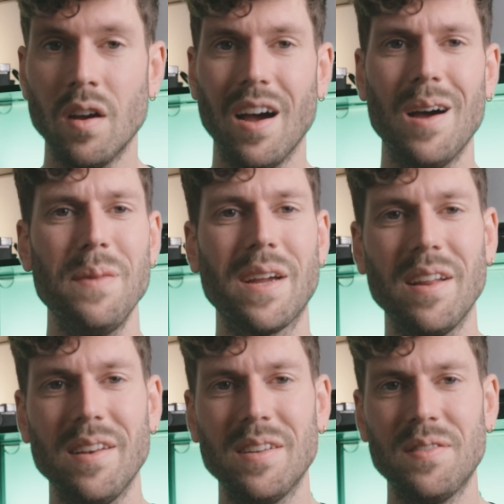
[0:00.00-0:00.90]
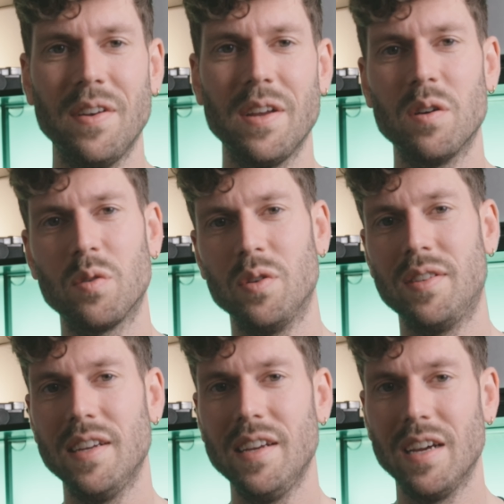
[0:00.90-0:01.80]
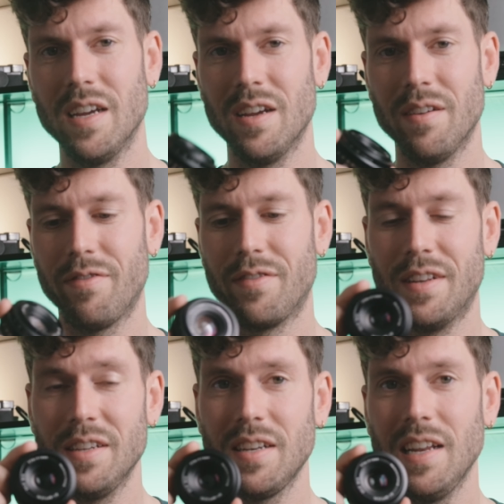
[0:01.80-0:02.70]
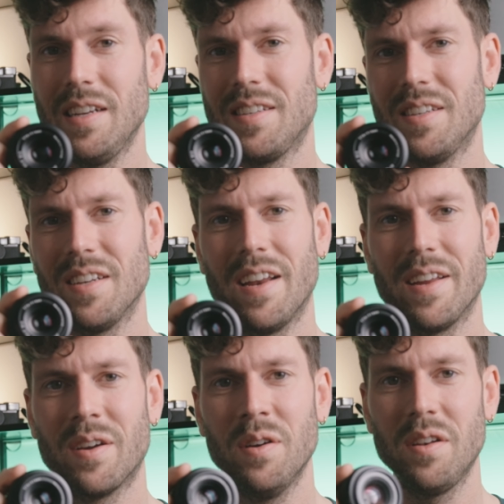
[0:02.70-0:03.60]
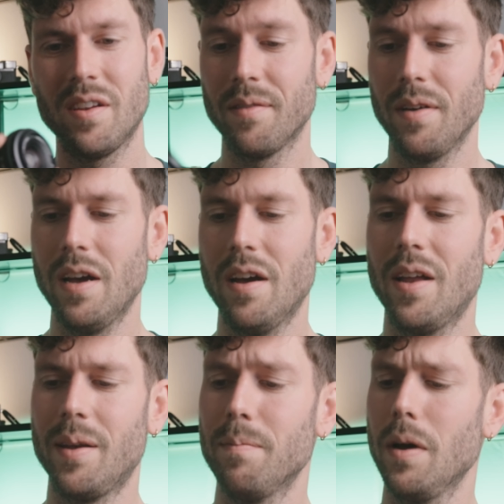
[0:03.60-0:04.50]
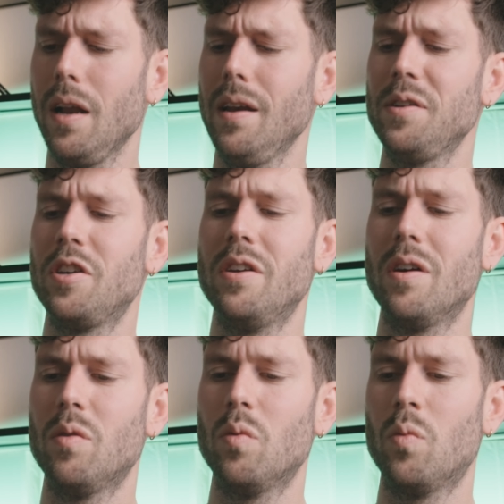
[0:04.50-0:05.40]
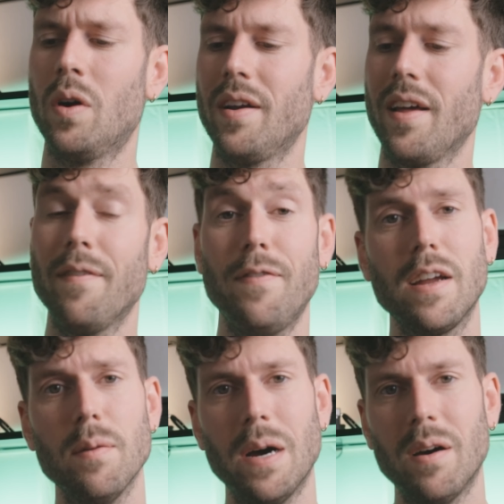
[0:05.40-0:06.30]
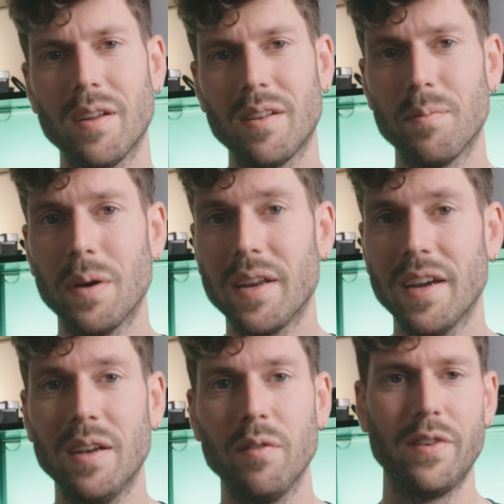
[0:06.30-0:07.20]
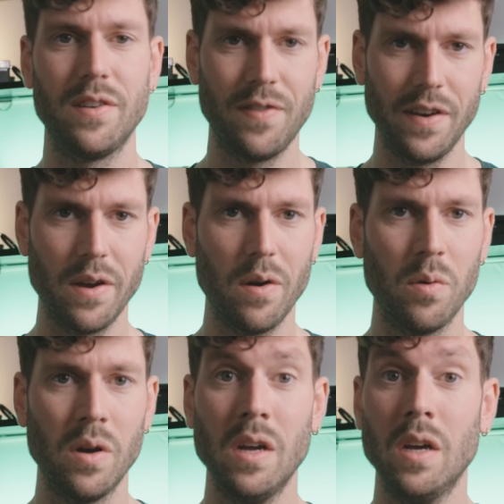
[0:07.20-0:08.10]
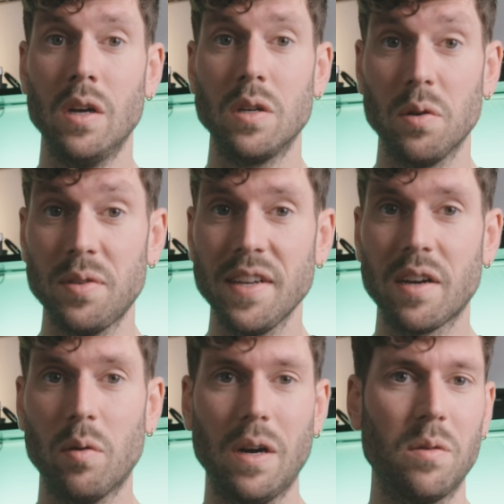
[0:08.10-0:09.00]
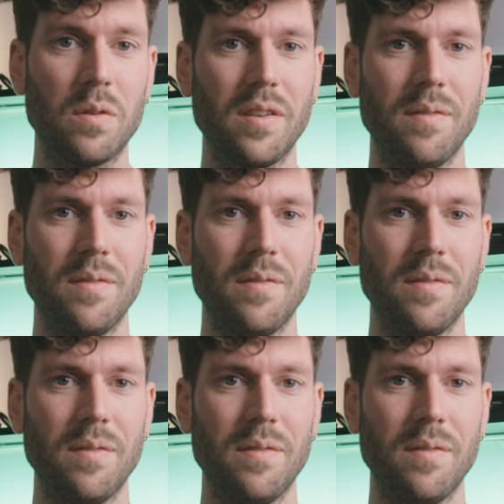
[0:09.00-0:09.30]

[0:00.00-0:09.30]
I'm making this video to see if this lens is any good, and I'll let you know what I think about it by the end of this video. So stick around.